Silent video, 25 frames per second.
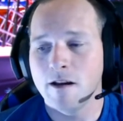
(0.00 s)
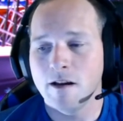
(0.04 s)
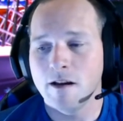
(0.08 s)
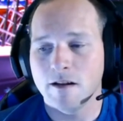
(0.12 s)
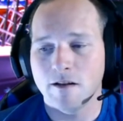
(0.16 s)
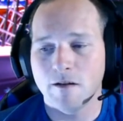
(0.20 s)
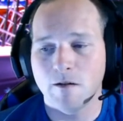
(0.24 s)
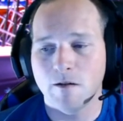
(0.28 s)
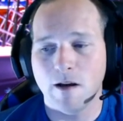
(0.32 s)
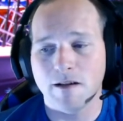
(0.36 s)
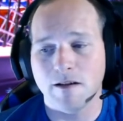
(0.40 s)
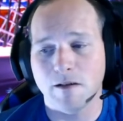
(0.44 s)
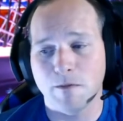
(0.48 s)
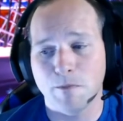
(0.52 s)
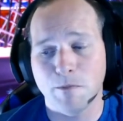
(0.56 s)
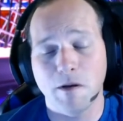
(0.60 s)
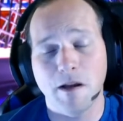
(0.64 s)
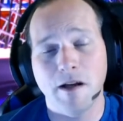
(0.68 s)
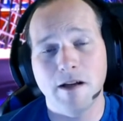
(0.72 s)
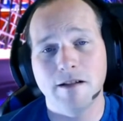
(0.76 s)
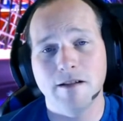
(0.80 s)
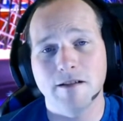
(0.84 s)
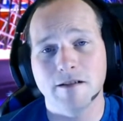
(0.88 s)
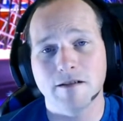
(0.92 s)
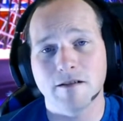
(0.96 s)
you have to
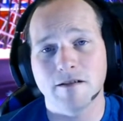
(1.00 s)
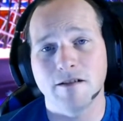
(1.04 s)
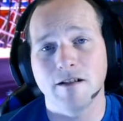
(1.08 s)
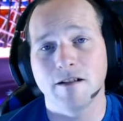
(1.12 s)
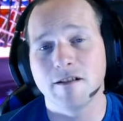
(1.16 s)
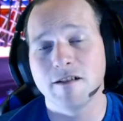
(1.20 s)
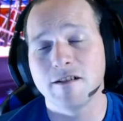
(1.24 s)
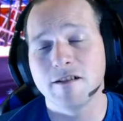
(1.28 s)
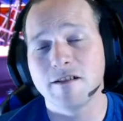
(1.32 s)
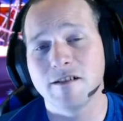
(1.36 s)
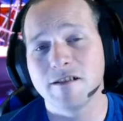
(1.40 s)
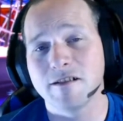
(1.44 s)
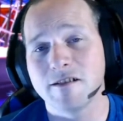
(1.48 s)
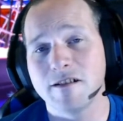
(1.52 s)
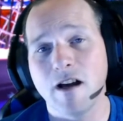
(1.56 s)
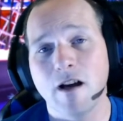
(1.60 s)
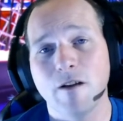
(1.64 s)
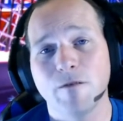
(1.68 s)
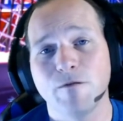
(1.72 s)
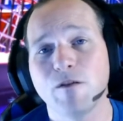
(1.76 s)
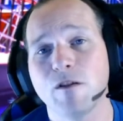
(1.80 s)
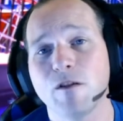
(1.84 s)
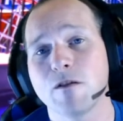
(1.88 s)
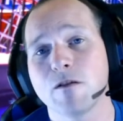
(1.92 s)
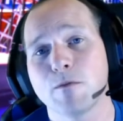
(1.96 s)
play this. Now, this is
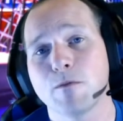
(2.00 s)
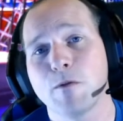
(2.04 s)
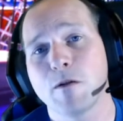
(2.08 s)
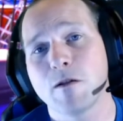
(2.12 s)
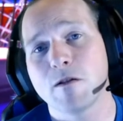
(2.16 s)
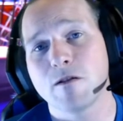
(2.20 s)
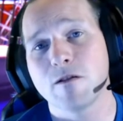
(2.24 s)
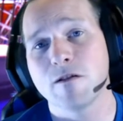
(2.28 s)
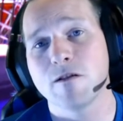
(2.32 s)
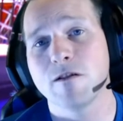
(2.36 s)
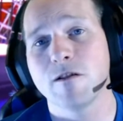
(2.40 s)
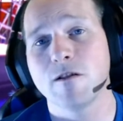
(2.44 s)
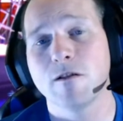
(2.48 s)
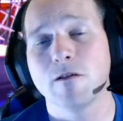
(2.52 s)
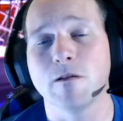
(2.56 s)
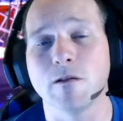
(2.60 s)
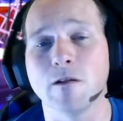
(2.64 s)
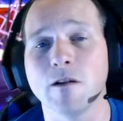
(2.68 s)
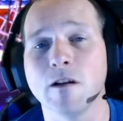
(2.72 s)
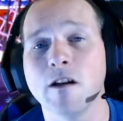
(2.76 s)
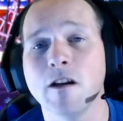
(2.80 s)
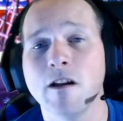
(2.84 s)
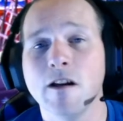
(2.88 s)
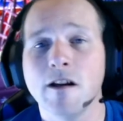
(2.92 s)
not first-person shooter.